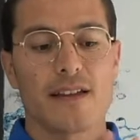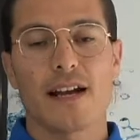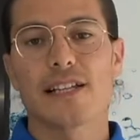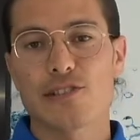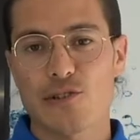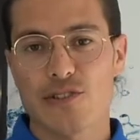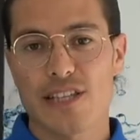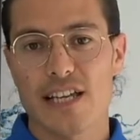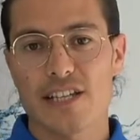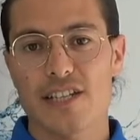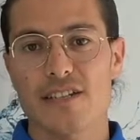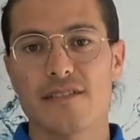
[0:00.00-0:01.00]

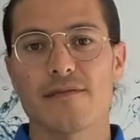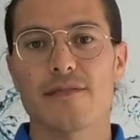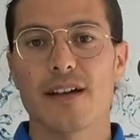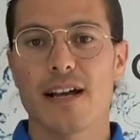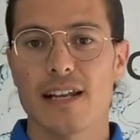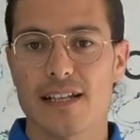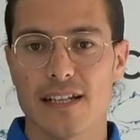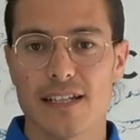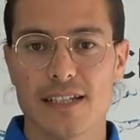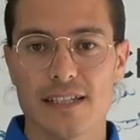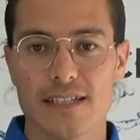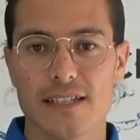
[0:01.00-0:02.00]
antioxidation,
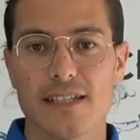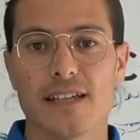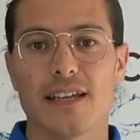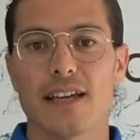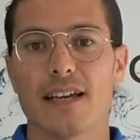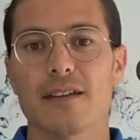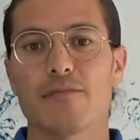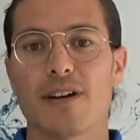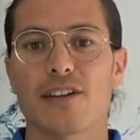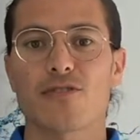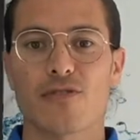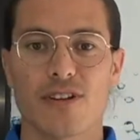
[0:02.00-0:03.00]
alkalinity, and
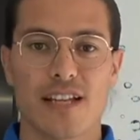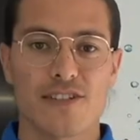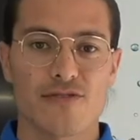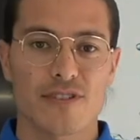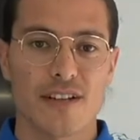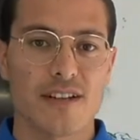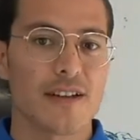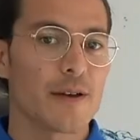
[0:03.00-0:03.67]
microclustering.